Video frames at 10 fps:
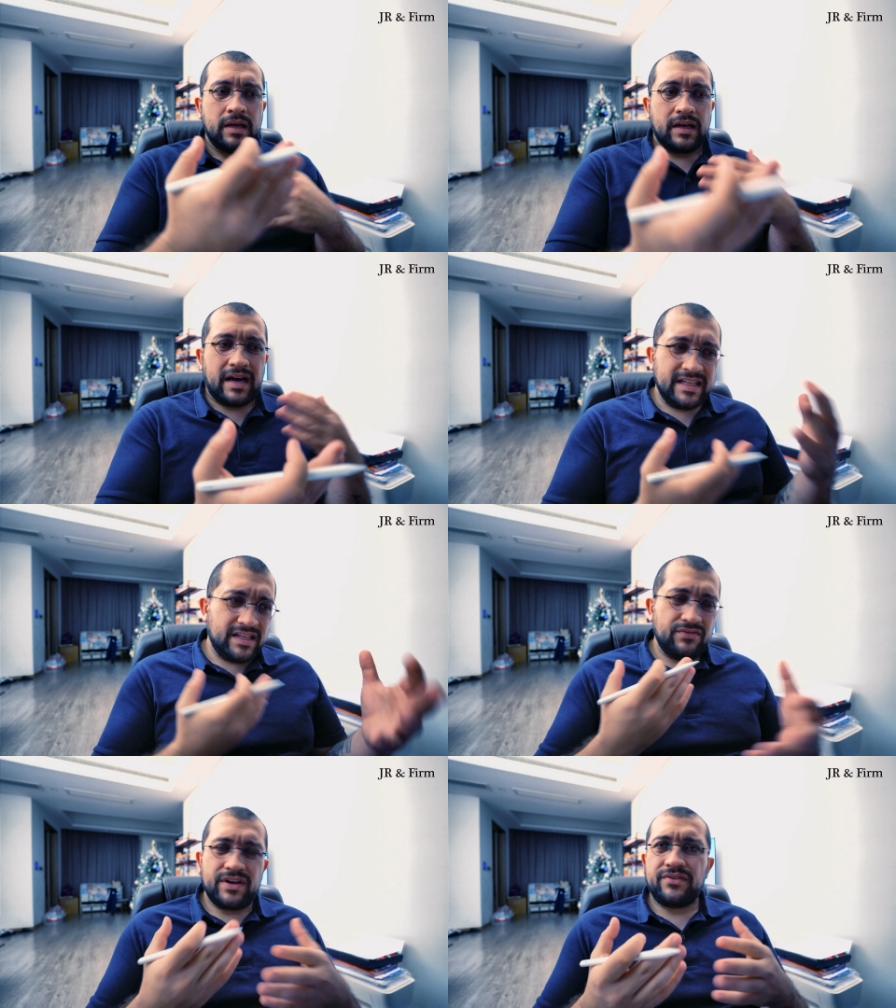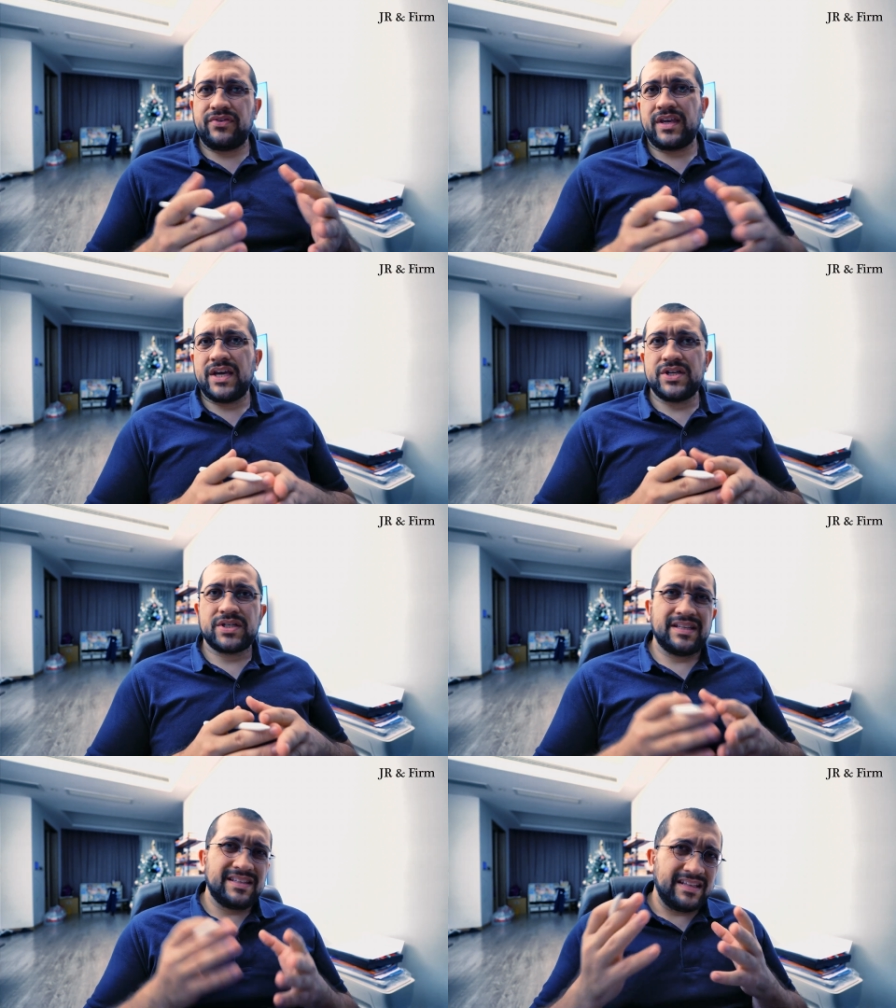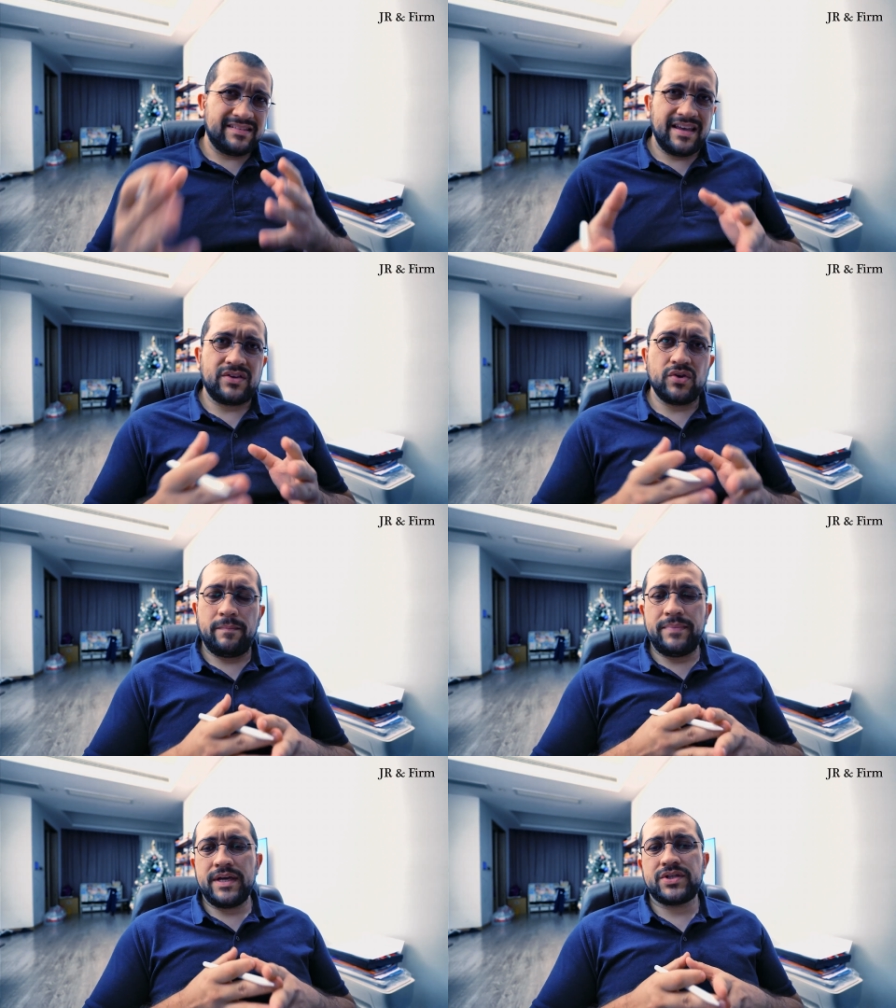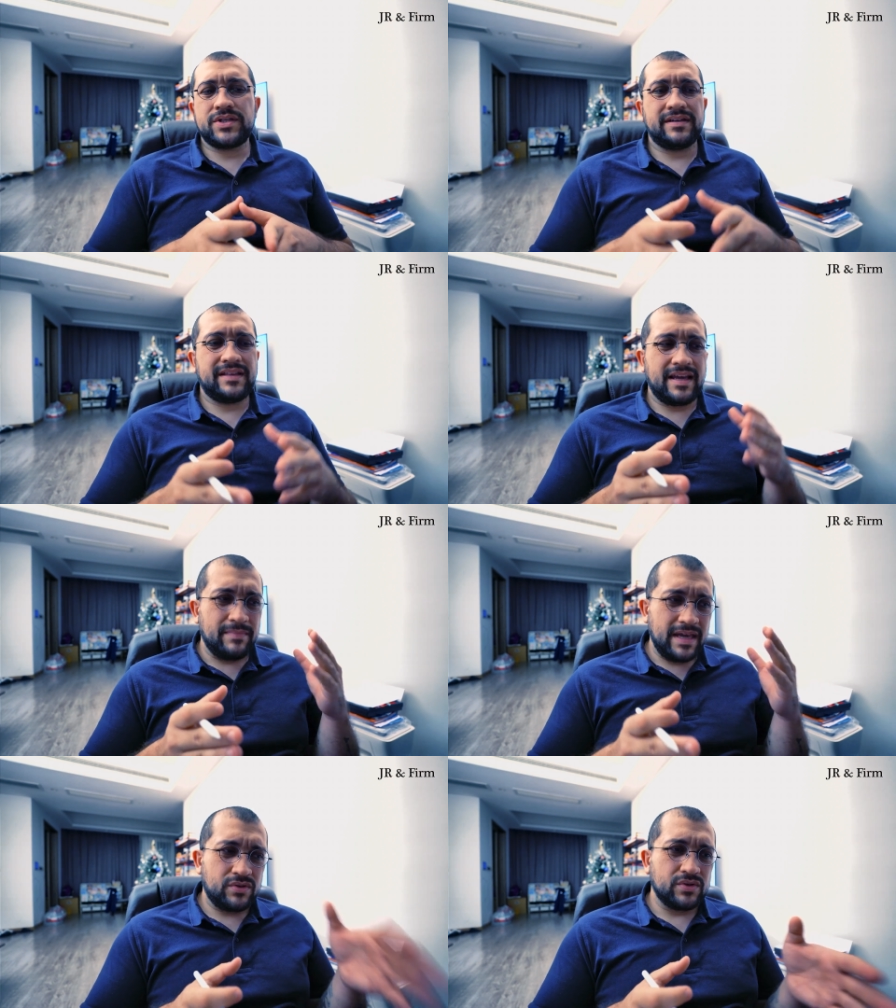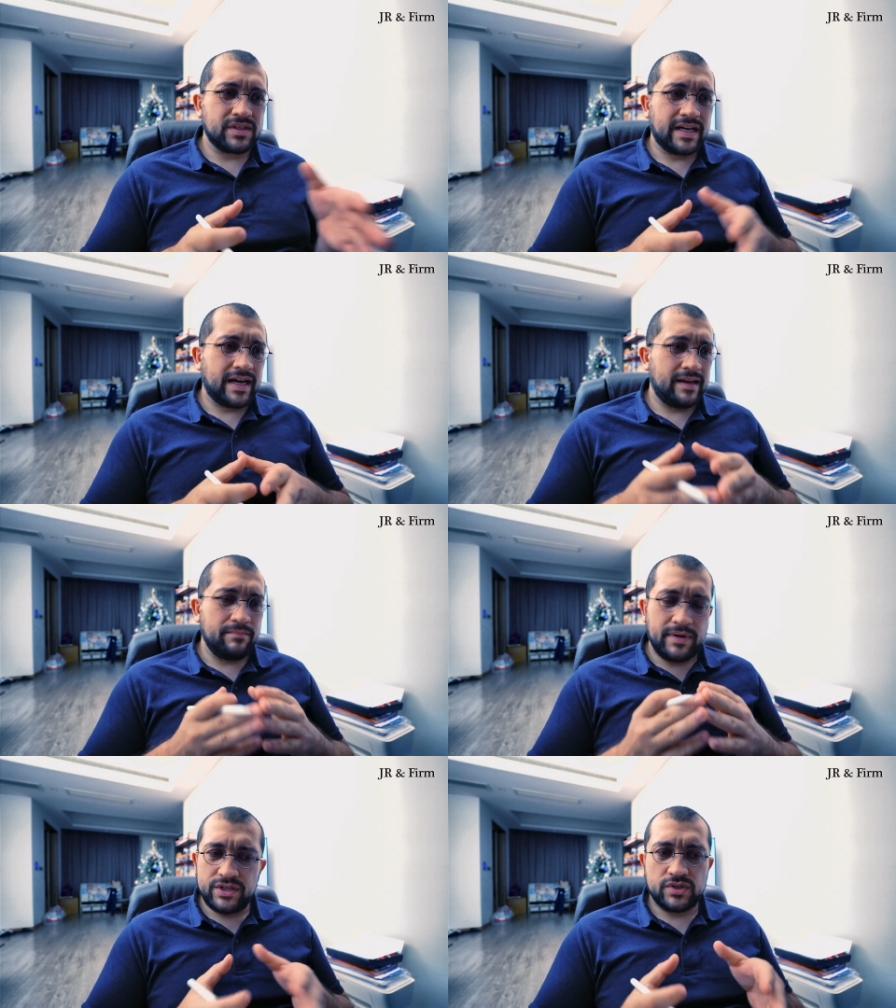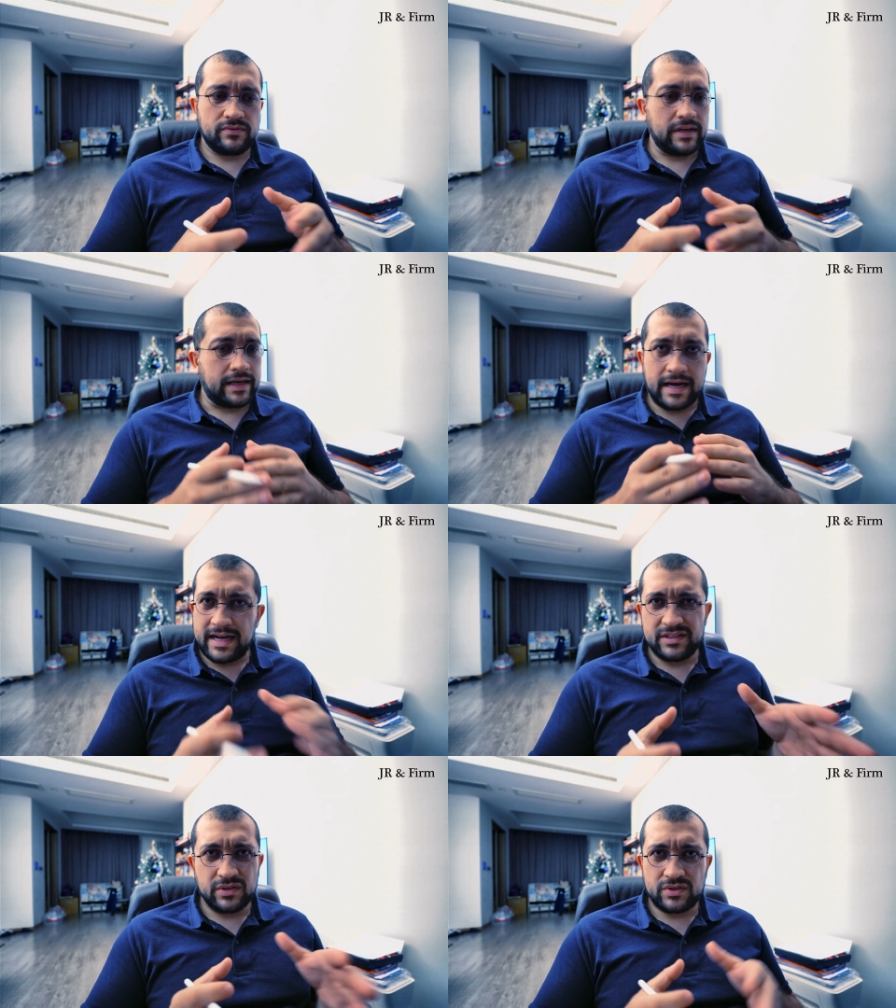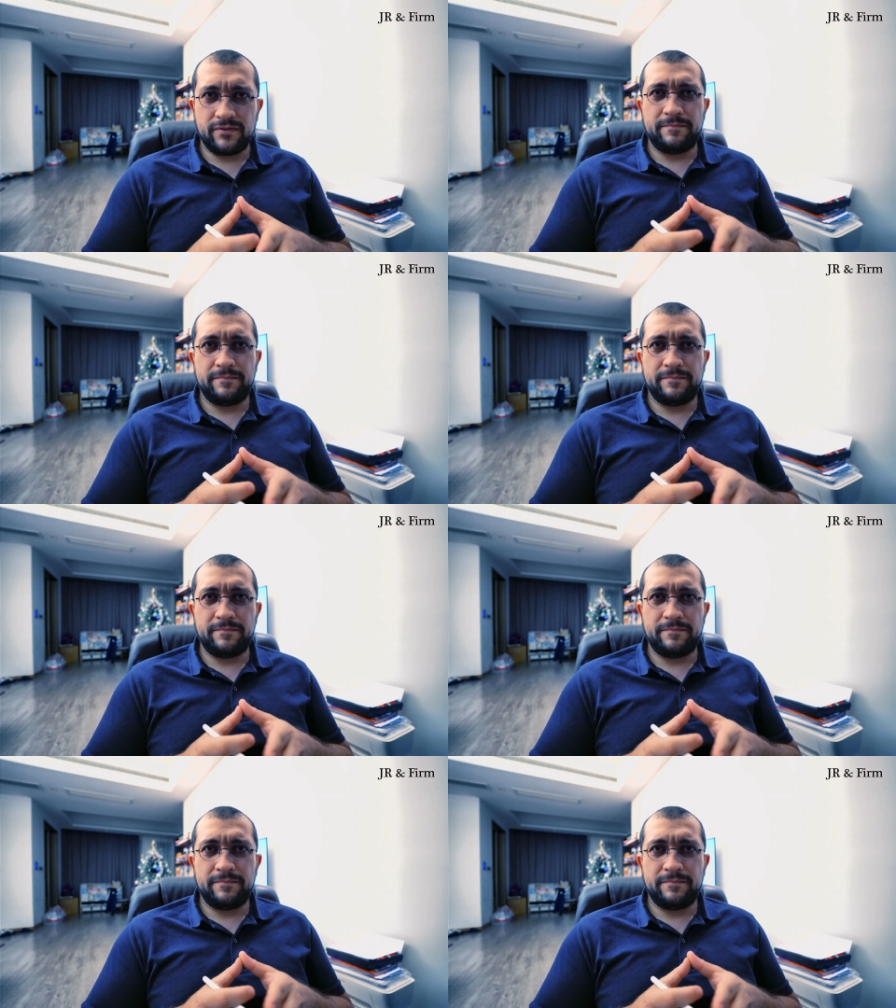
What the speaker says: ID verification. They take your picture, they make you sign a bunch of like hundreds of